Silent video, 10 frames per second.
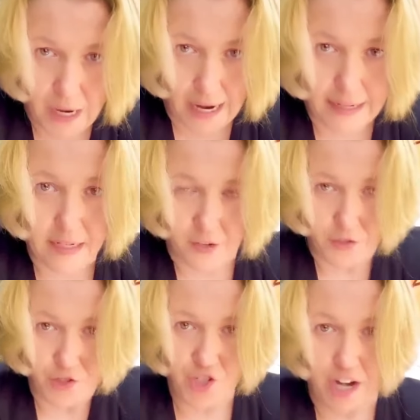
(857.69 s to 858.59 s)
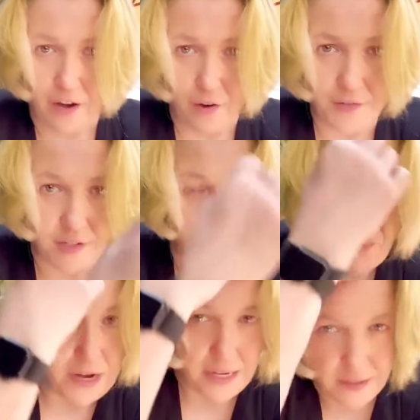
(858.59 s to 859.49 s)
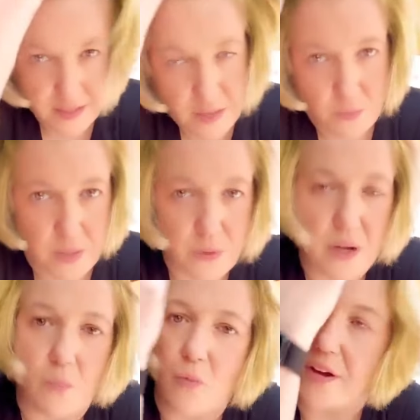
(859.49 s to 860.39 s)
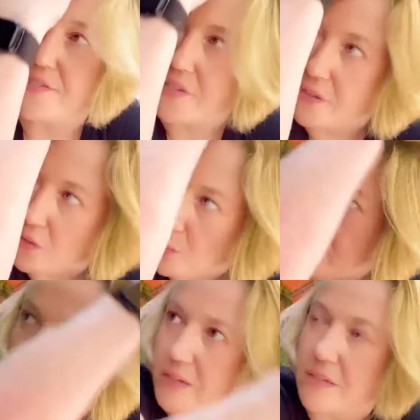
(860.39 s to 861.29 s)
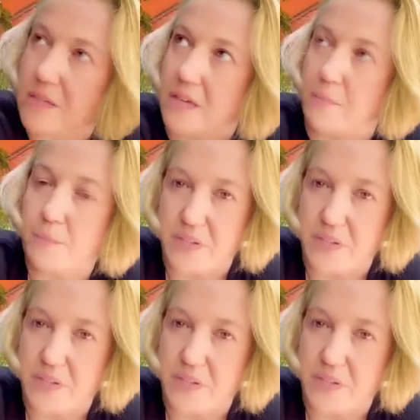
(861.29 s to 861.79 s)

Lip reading: hiding under chairs and praying that somebody would come rescue you because the